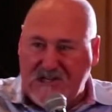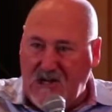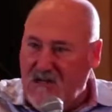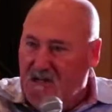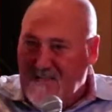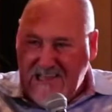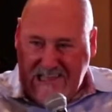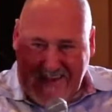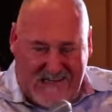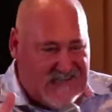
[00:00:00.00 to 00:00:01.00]
Asia,
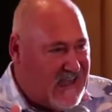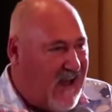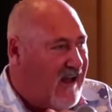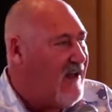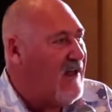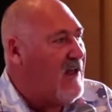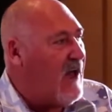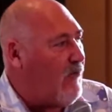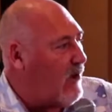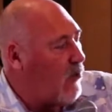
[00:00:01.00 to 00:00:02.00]
India.
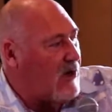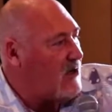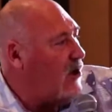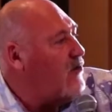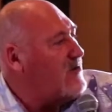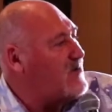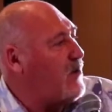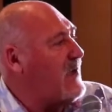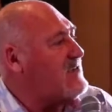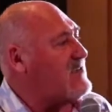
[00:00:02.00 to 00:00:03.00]
We work in all those
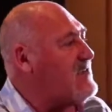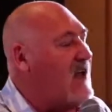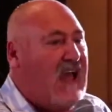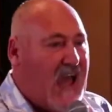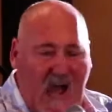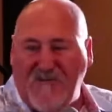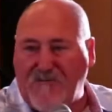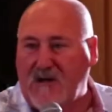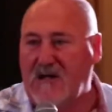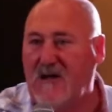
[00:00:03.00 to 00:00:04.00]
places,
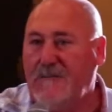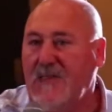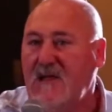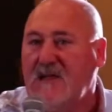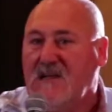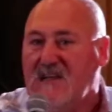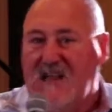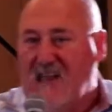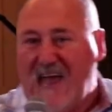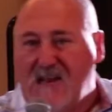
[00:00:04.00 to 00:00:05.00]
Africa,
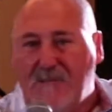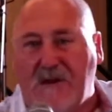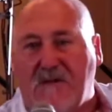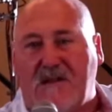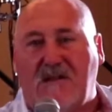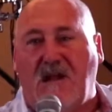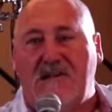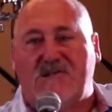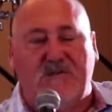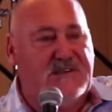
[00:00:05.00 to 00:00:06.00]
uh, Latin American
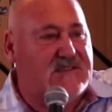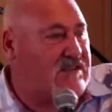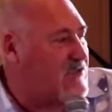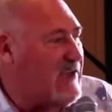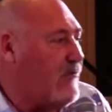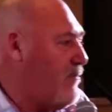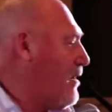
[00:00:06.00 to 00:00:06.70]
countries, South